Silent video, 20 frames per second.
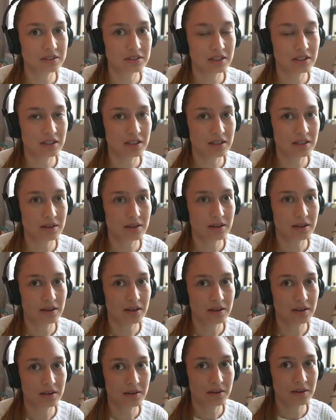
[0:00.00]

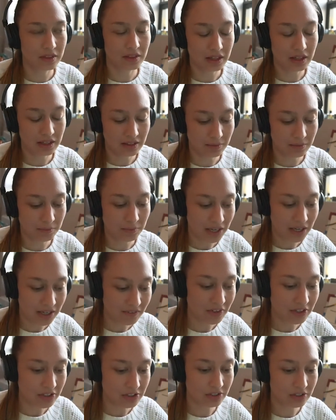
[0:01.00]
the
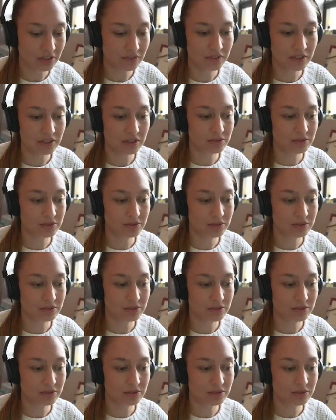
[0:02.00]
paid version of the